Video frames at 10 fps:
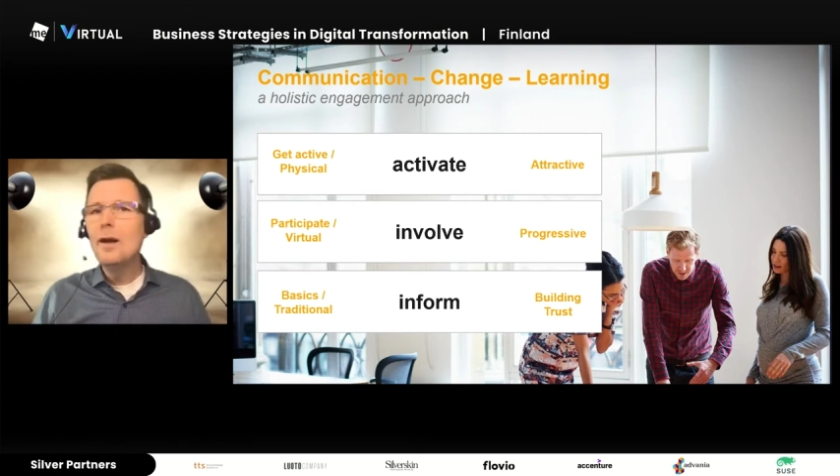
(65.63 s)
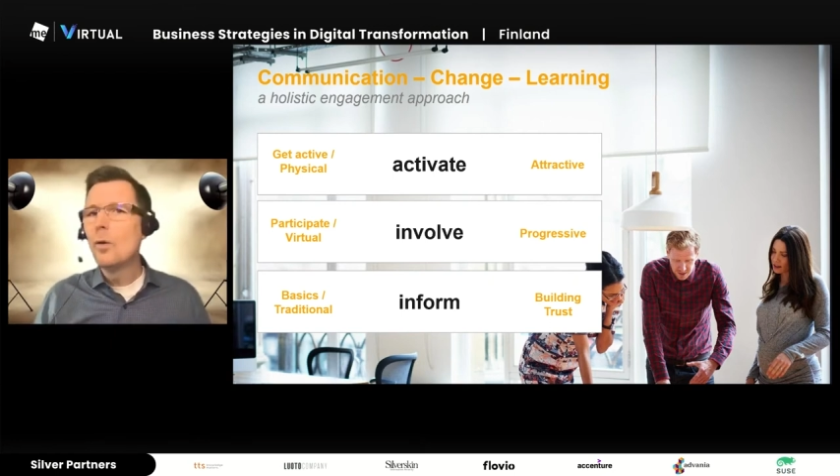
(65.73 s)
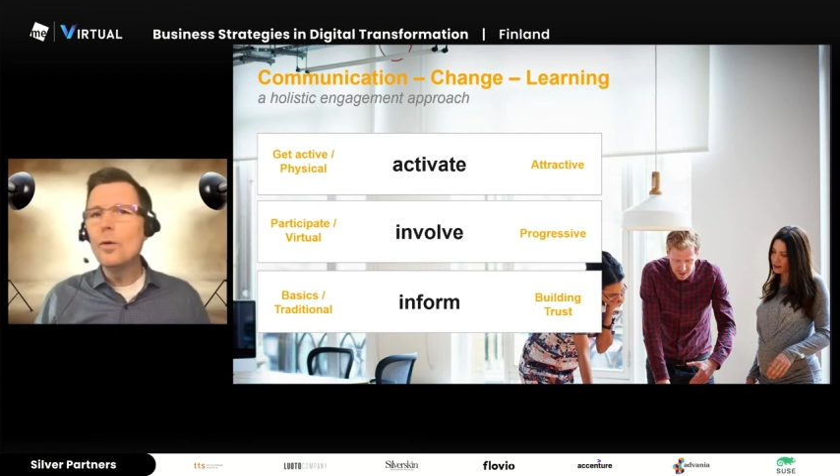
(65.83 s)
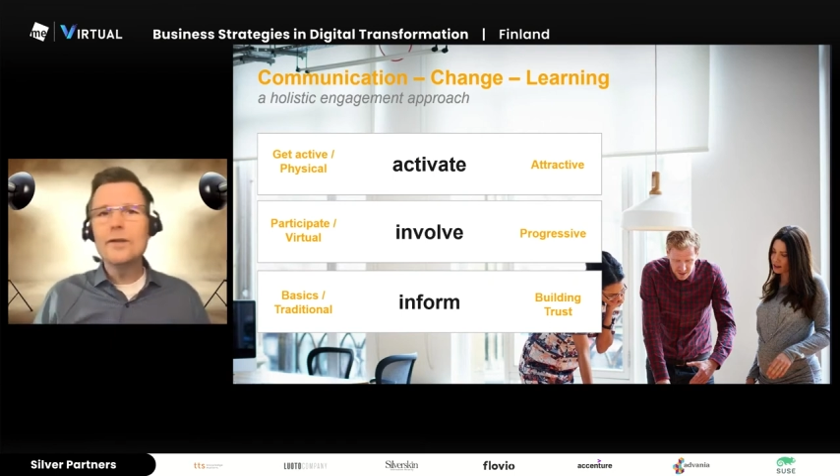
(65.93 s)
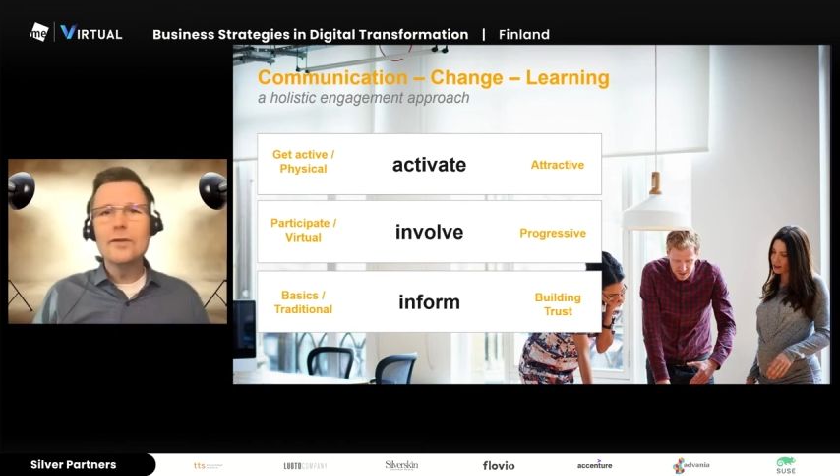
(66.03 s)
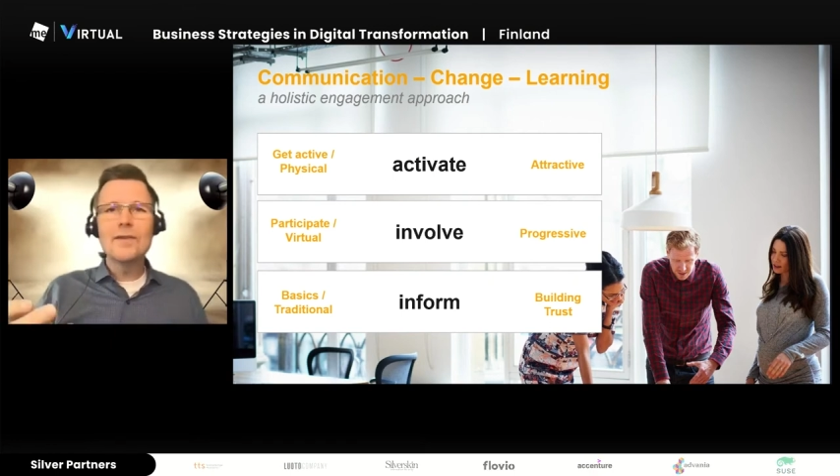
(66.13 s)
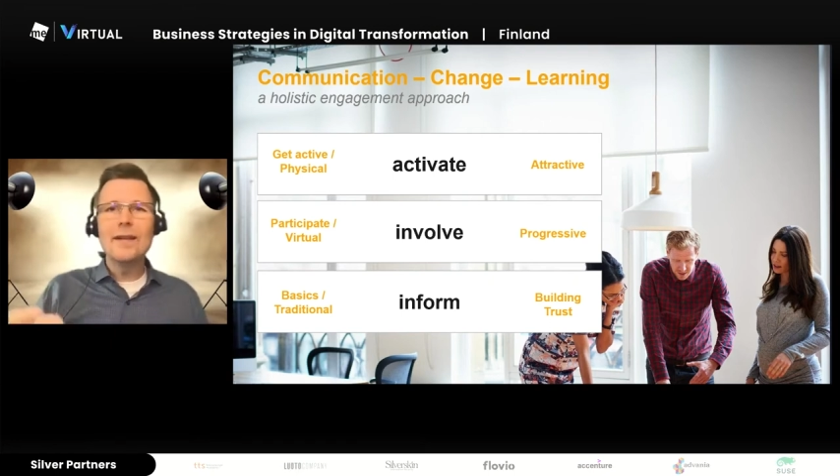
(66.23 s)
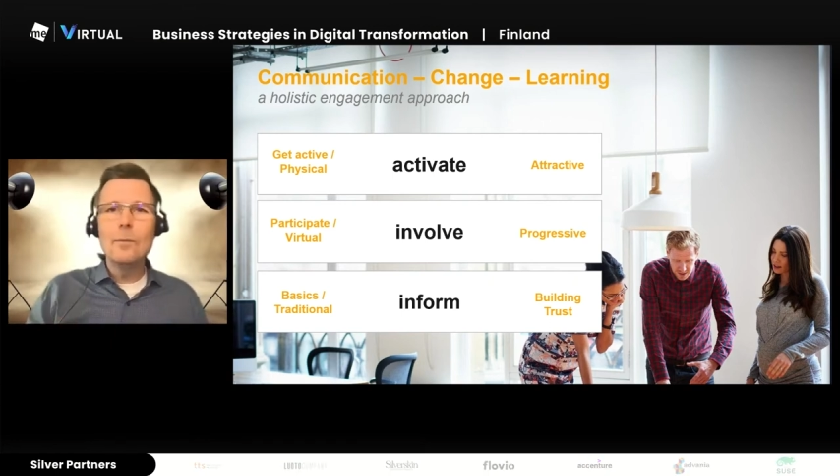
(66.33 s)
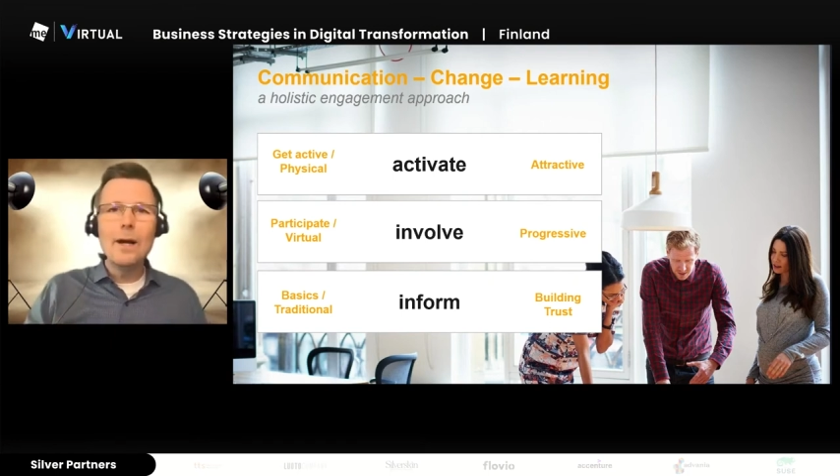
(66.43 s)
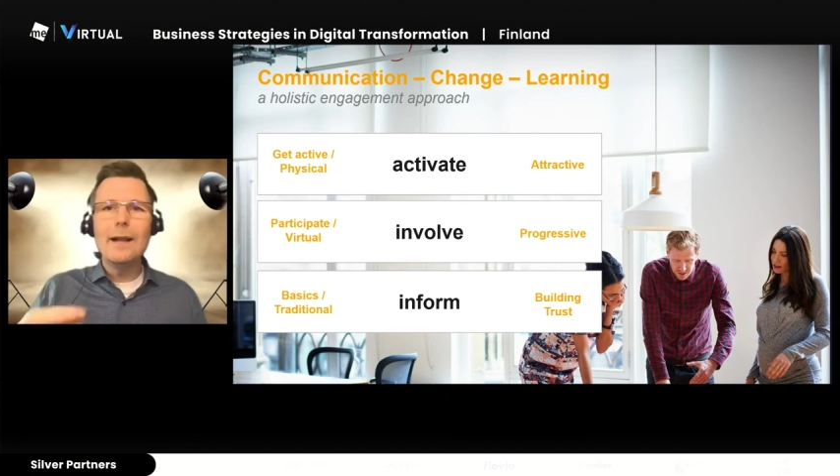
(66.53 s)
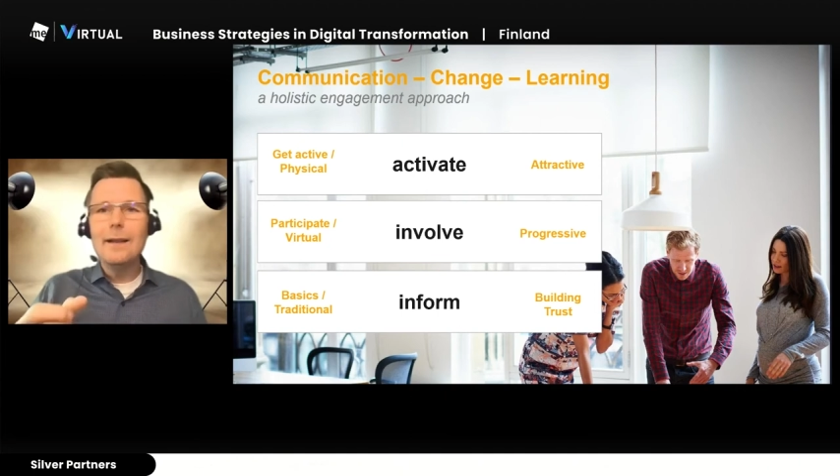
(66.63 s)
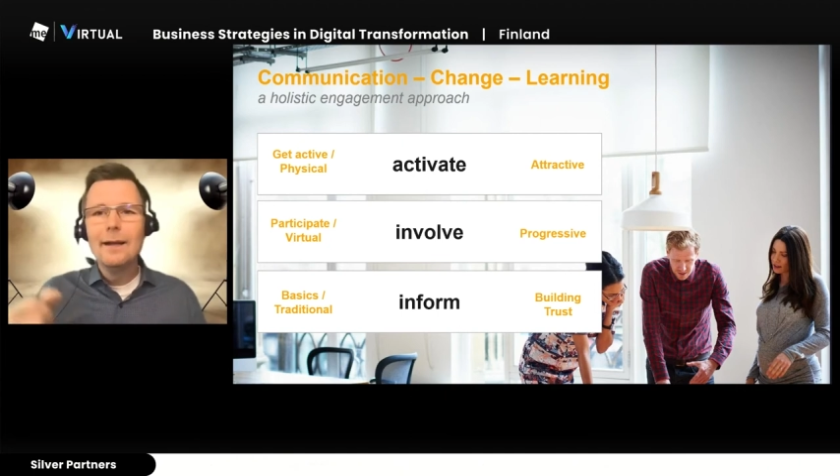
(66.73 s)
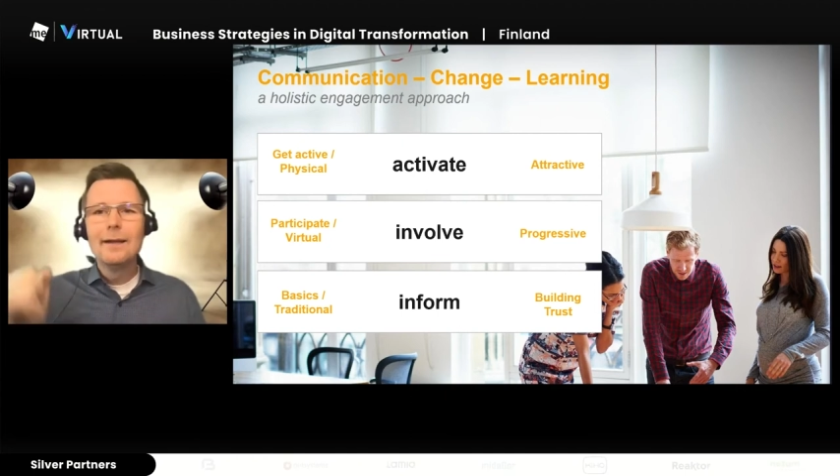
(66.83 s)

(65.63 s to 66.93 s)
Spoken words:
or to say, well,